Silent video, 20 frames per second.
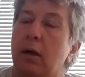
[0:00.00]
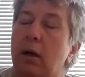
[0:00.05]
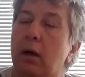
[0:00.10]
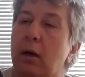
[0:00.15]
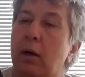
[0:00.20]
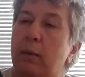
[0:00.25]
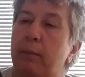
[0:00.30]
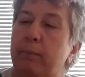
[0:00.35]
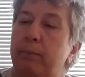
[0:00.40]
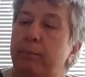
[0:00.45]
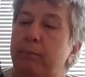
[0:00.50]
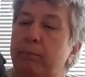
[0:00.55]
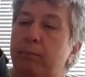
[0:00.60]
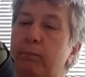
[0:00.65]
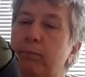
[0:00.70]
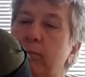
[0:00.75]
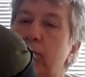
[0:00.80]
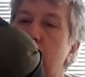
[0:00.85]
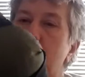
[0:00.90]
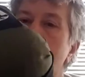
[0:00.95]

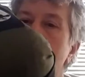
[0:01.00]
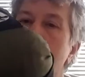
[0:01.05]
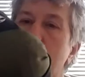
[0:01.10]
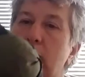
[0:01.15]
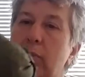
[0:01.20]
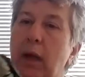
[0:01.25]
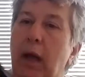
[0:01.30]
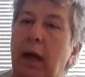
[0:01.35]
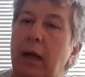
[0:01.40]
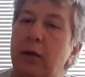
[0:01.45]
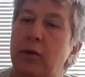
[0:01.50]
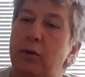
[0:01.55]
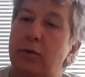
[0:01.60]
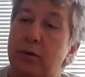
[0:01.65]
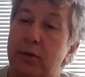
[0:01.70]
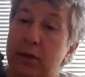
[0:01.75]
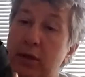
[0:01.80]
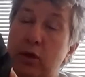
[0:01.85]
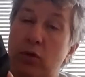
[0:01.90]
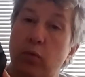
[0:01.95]
I
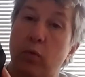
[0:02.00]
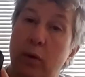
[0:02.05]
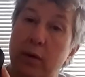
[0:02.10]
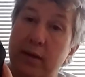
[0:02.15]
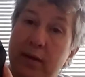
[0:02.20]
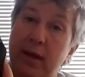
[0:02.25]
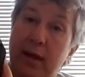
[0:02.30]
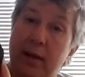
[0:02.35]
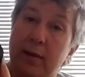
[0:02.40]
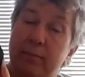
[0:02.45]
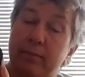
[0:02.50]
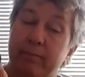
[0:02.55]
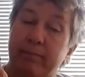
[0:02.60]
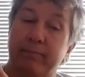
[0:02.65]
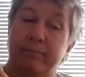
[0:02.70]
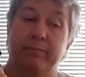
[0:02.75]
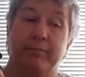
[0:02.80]
used this one time